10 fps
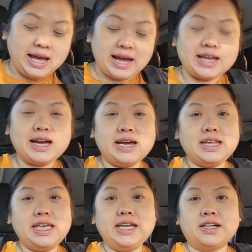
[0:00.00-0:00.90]
I got
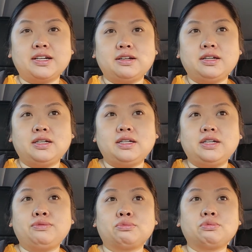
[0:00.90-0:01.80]
here
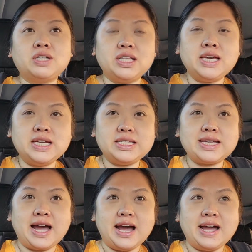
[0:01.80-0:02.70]
in really good
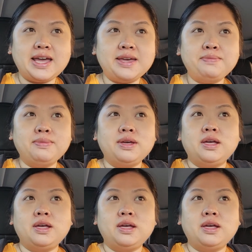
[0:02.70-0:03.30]
time,